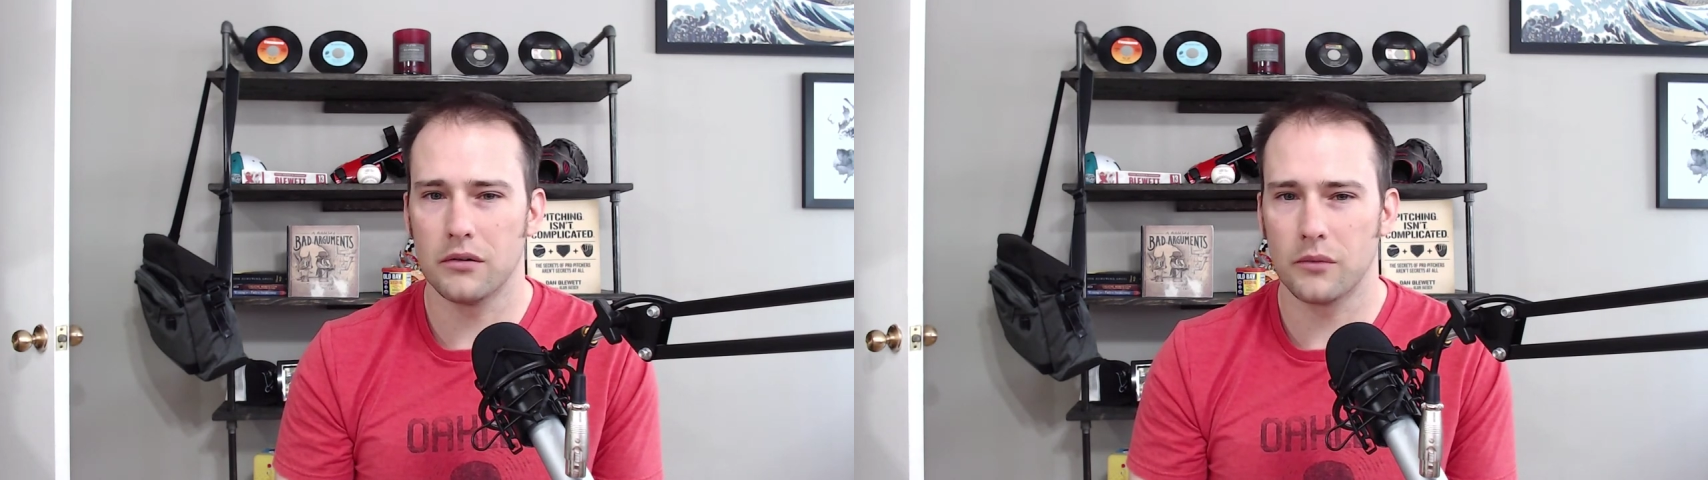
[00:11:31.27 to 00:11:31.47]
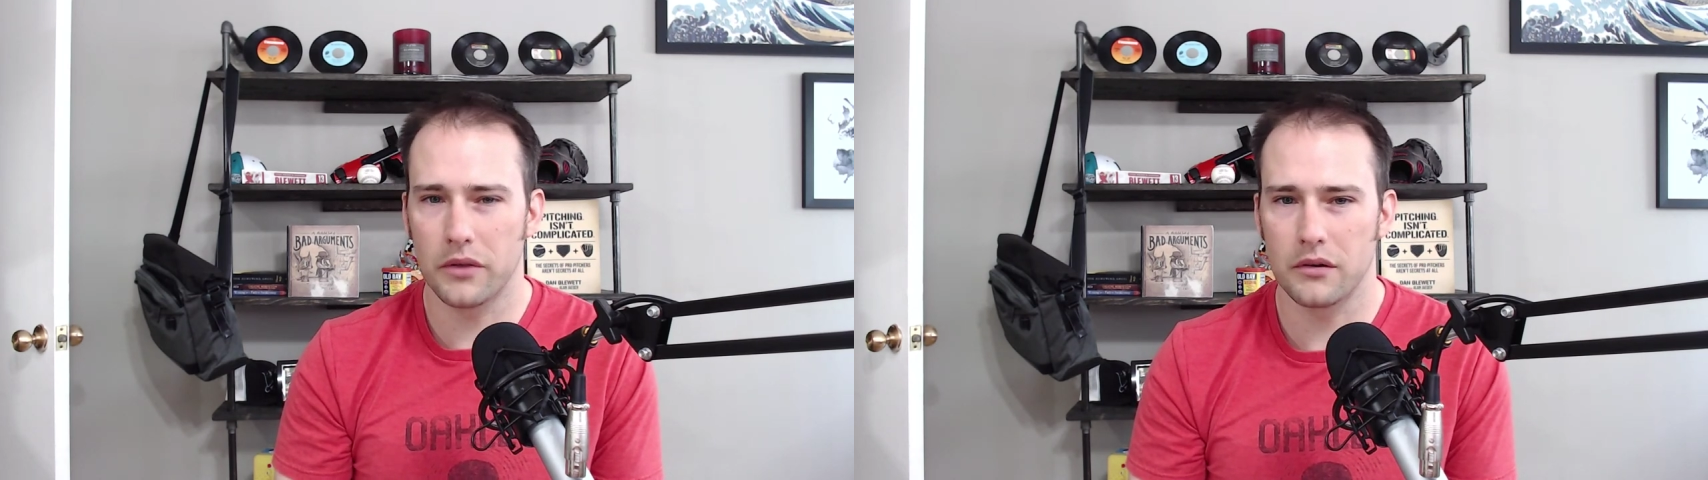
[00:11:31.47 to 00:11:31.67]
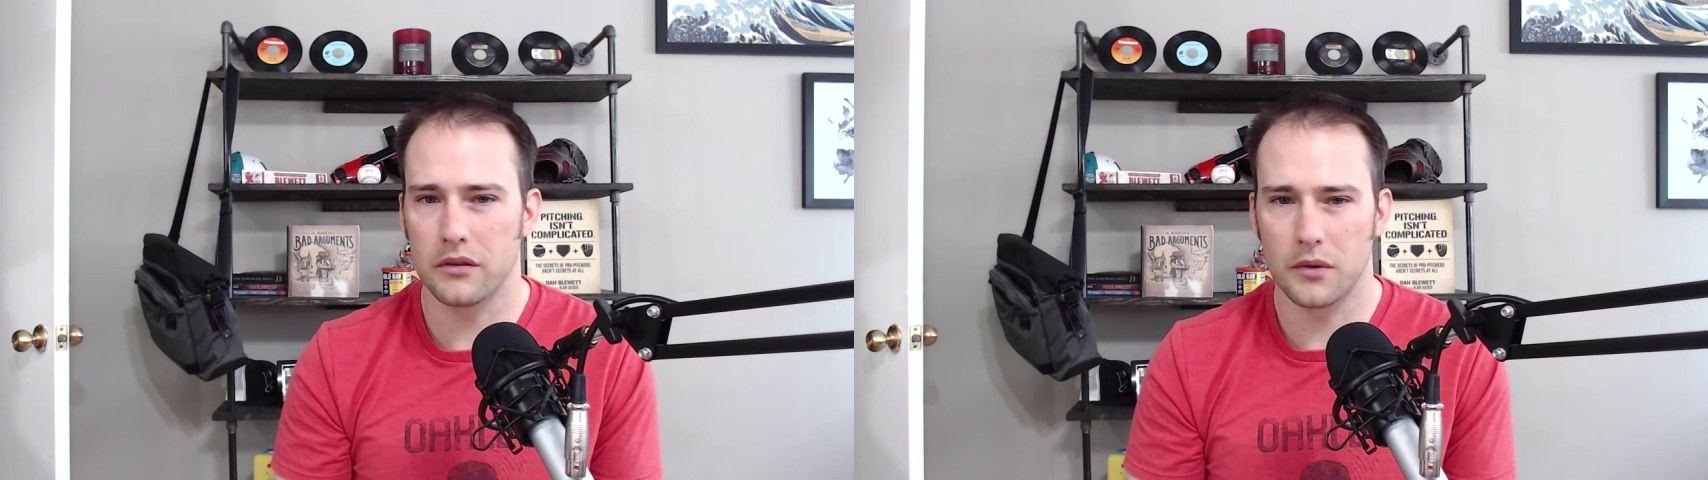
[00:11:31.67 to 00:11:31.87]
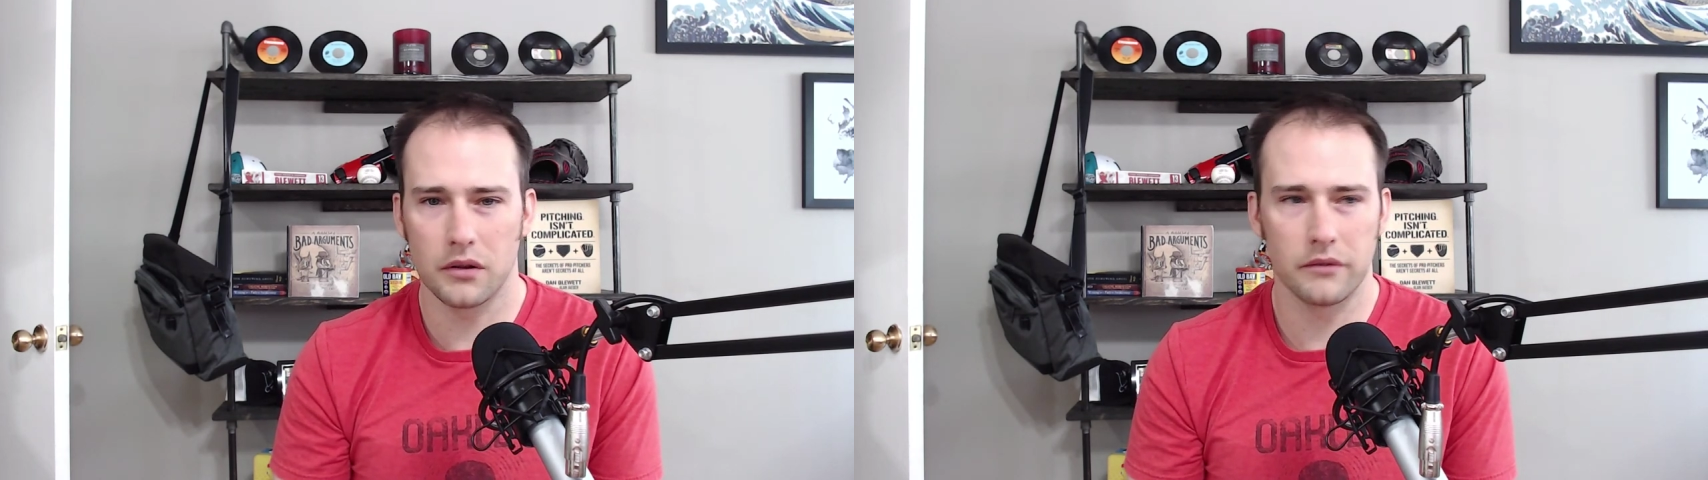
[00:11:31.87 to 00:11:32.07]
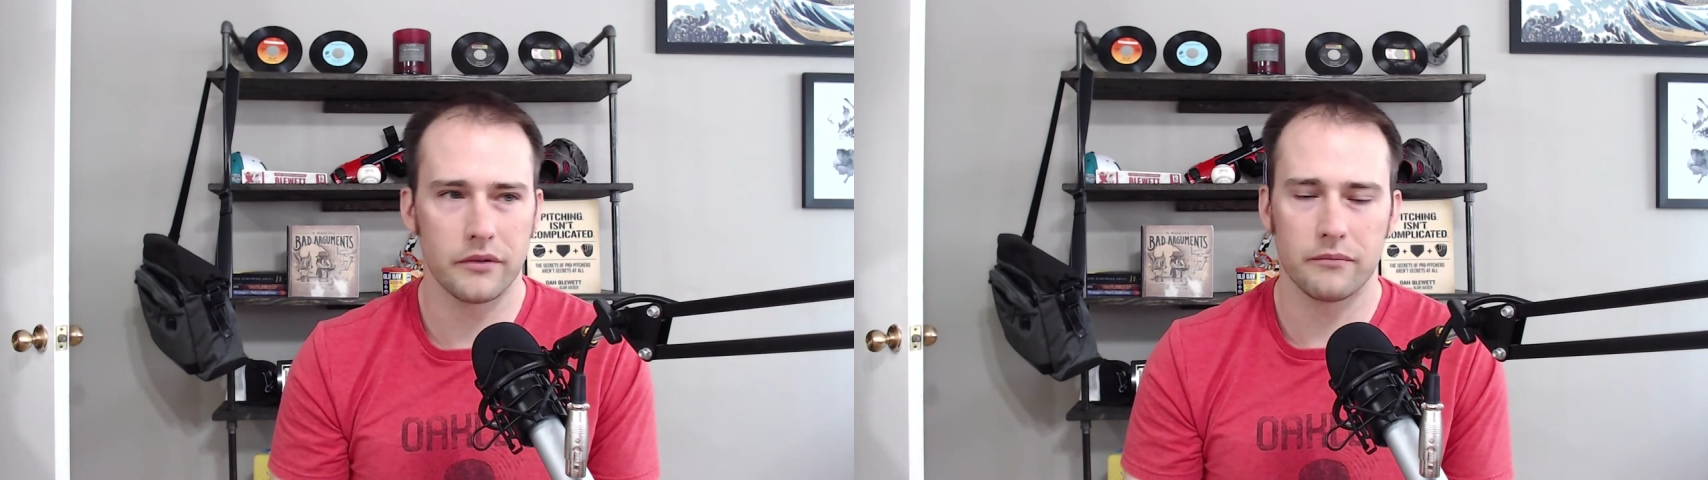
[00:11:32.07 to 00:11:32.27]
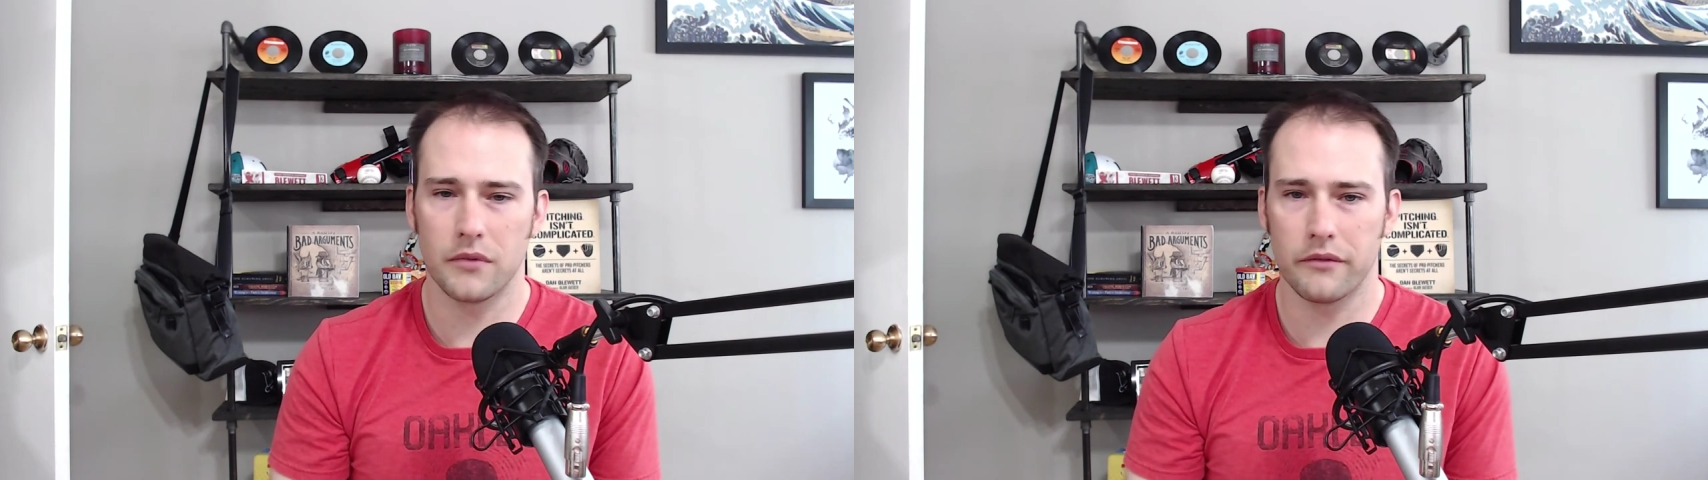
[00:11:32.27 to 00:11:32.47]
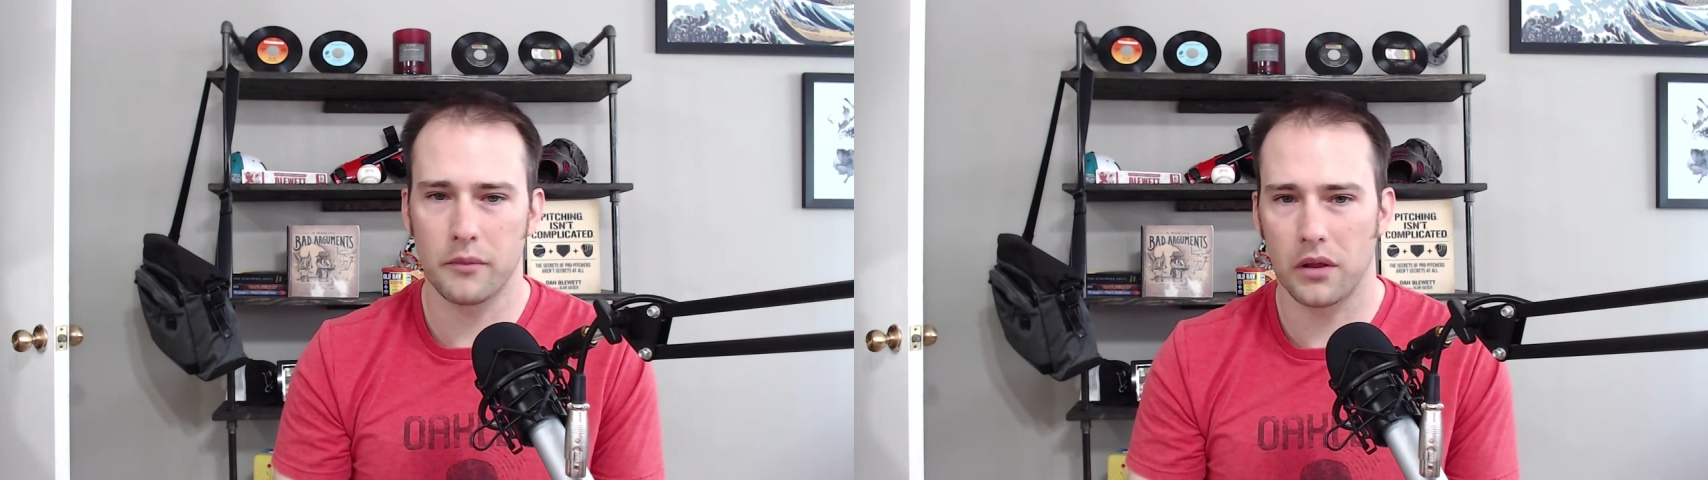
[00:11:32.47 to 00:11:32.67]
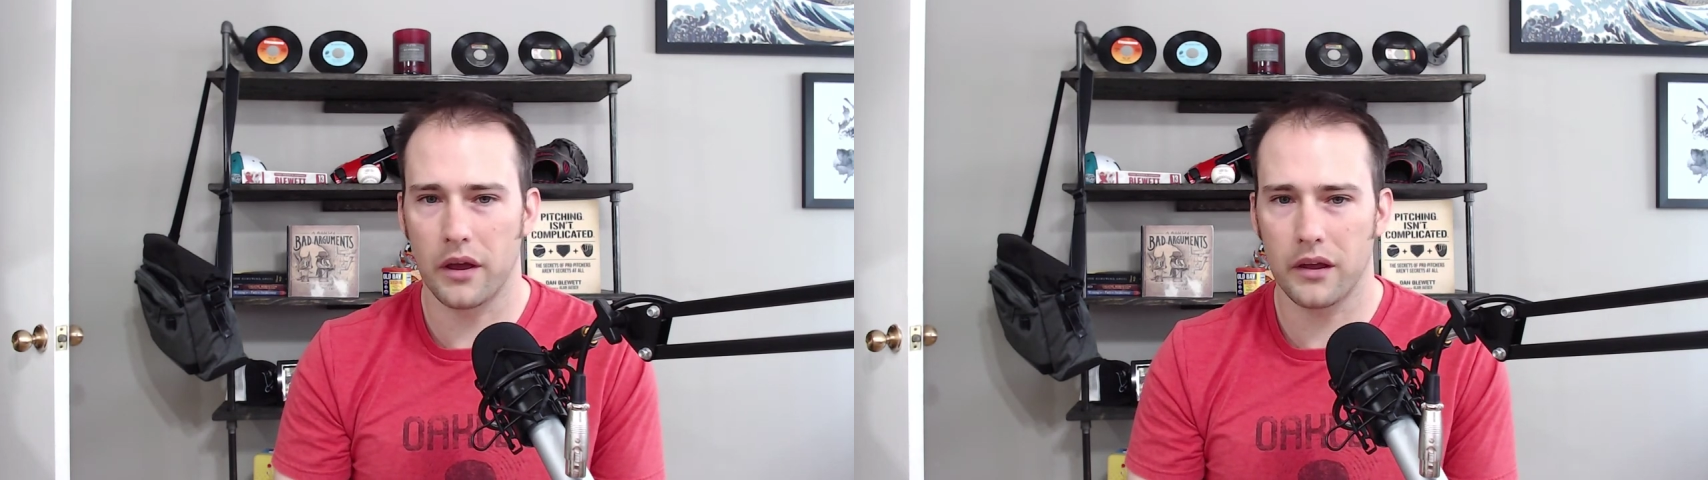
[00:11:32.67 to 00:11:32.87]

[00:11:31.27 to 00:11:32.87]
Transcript: when they're in the middle of a of a play?